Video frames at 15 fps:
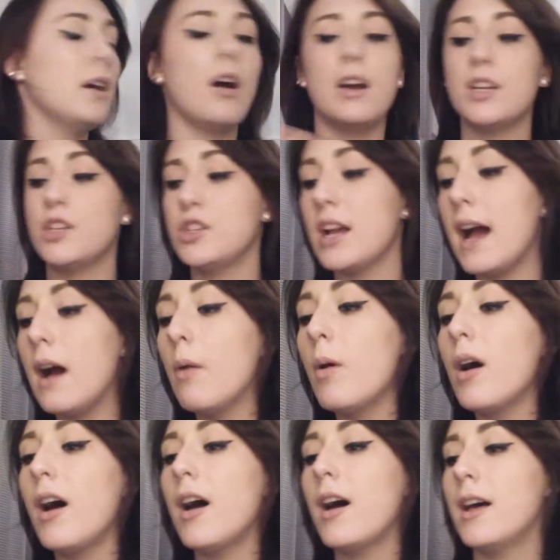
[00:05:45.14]
I
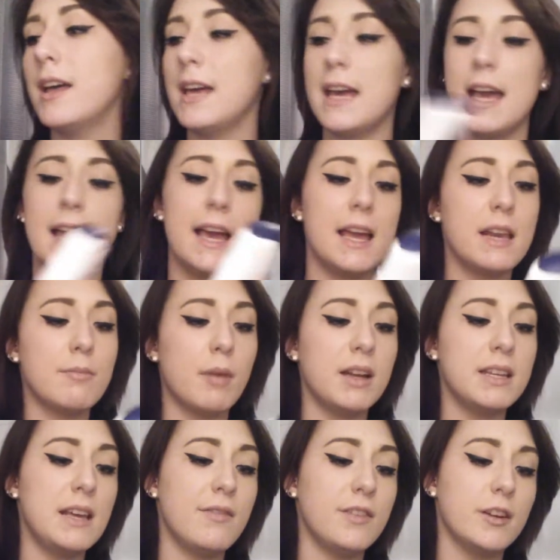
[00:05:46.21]
shower in my
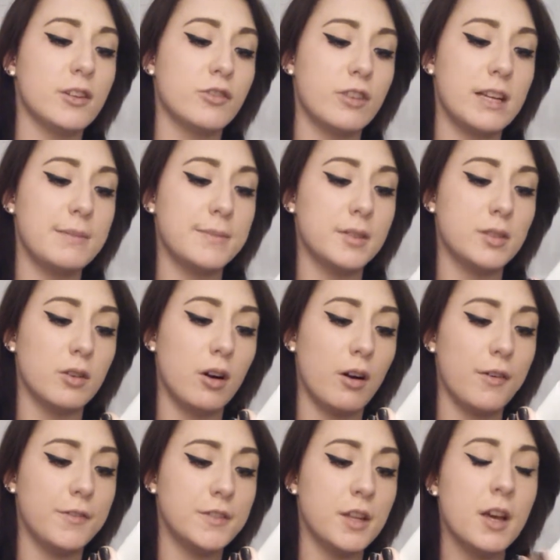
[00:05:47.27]
Nivea Cream
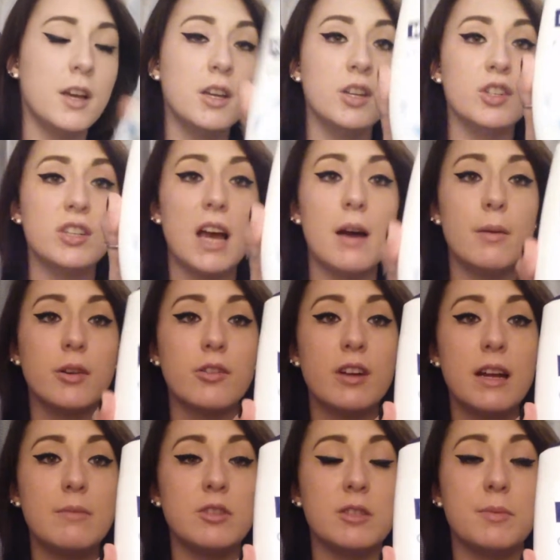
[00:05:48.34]
Soft shower
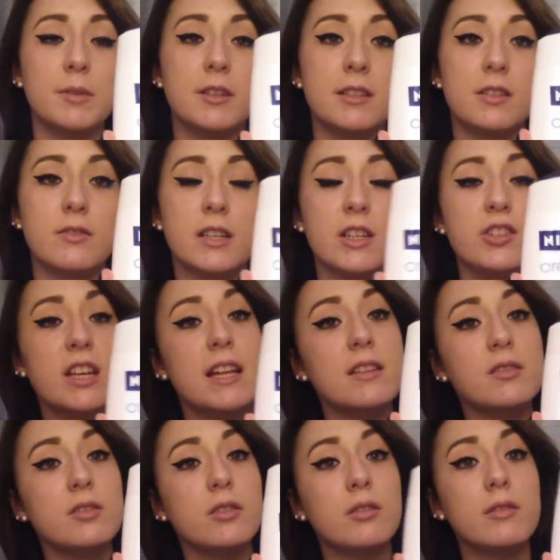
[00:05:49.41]
cream just because it's really
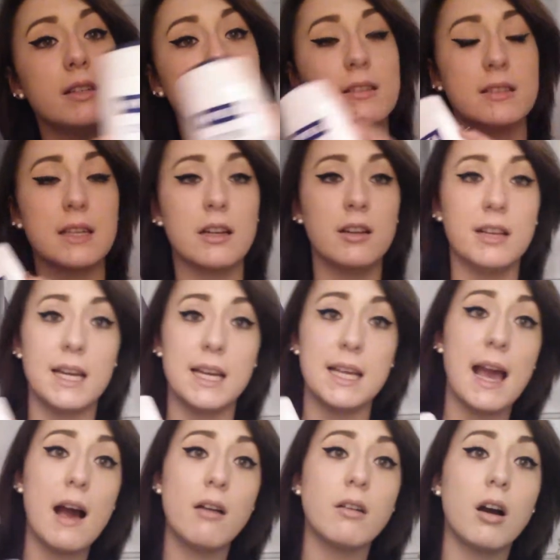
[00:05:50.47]
gentle. It doesn't include any
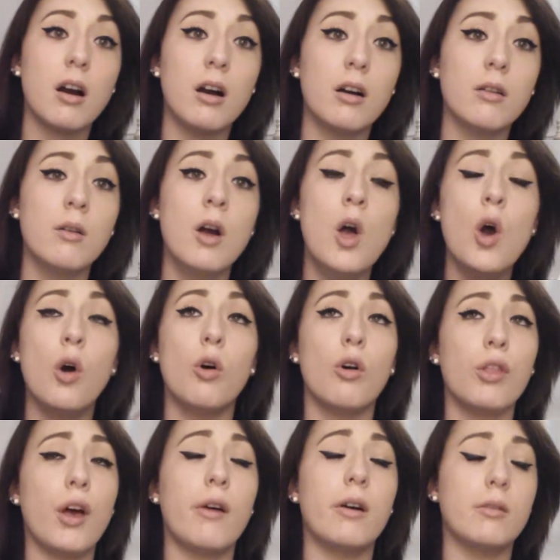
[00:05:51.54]
alcohol,
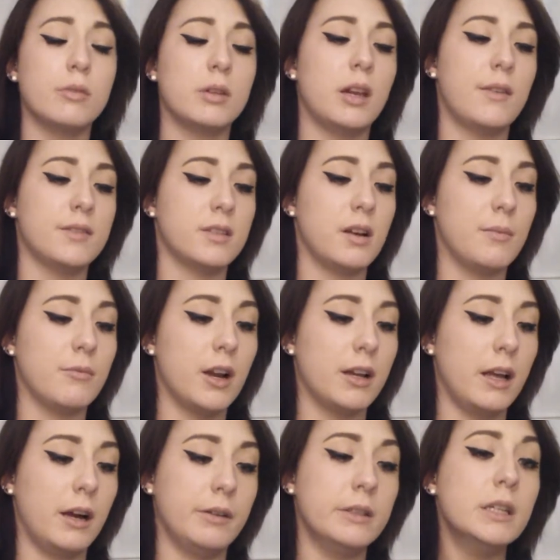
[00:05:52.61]
although I would love some right
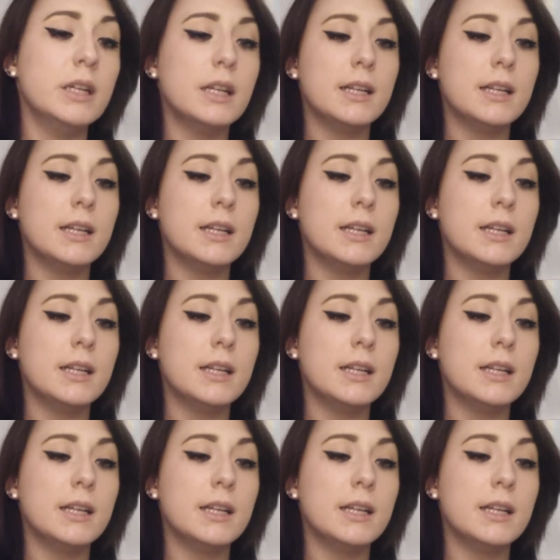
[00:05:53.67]
now.